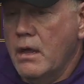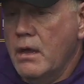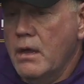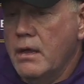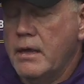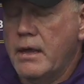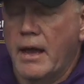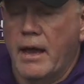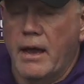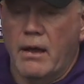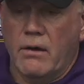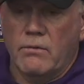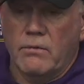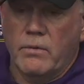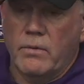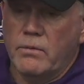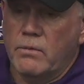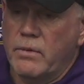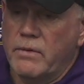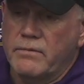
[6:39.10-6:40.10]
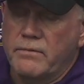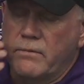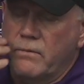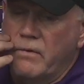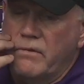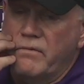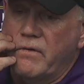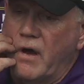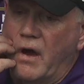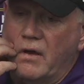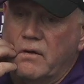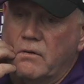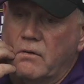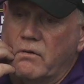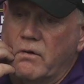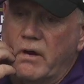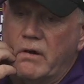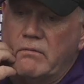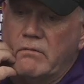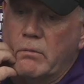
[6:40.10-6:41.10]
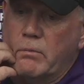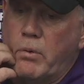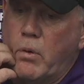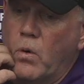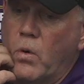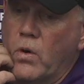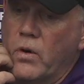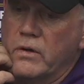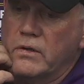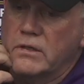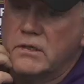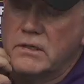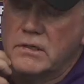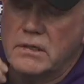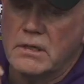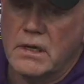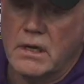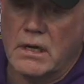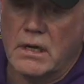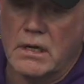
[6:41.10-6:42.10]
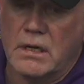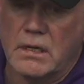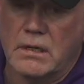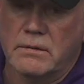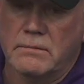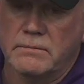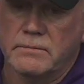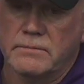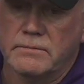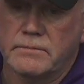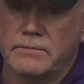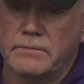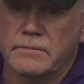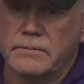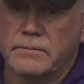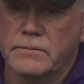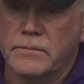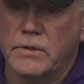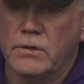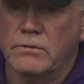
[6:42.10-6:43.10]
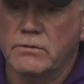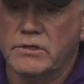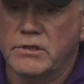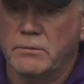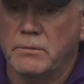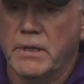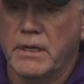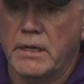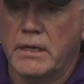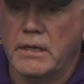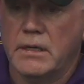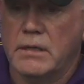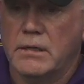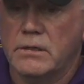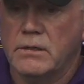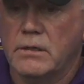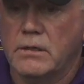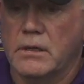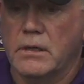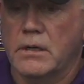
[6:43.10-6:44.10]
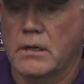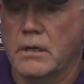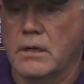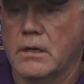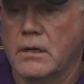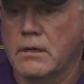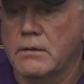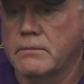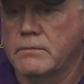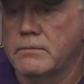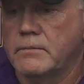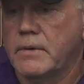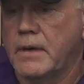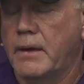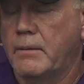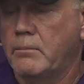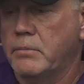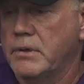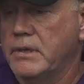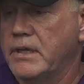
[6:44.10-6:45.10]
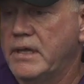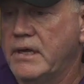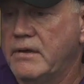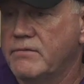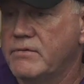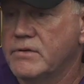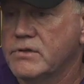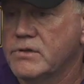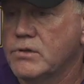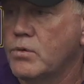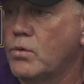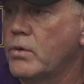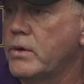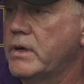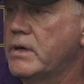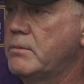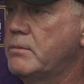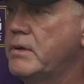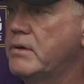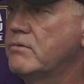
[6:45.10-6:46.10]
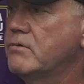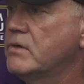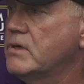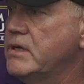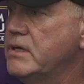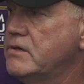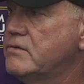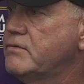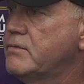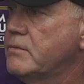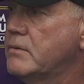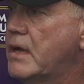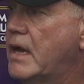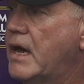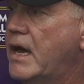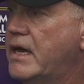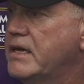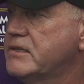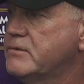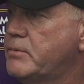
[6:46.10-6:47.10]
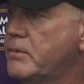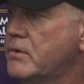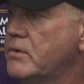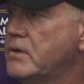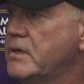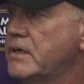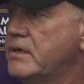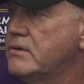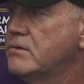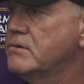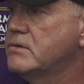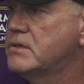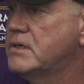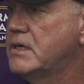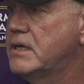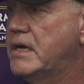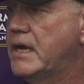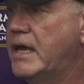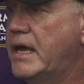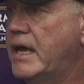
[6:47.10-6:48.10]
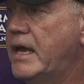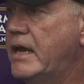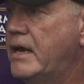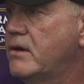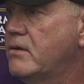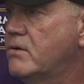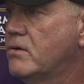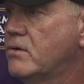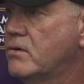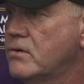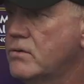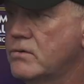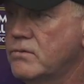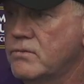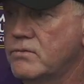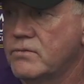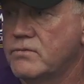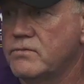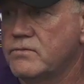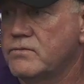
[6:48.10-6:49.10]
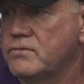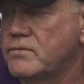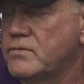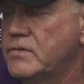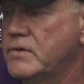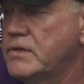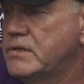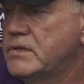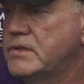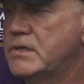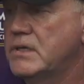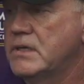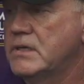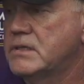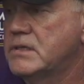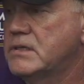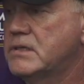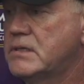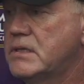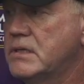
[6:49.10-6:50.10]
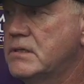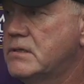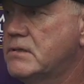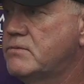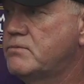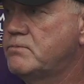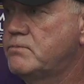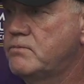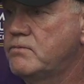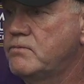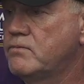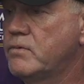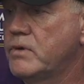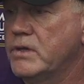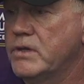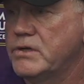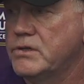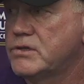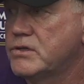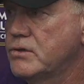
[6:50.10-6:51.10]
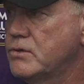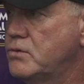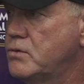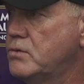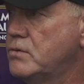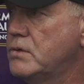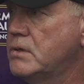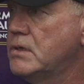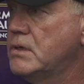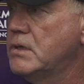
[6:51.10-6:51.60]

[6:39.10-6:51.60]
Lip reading: Yeah, we've gotten great reports. You know, Jimmy, I believe, is going to be released from the hospital either today or it's really soon.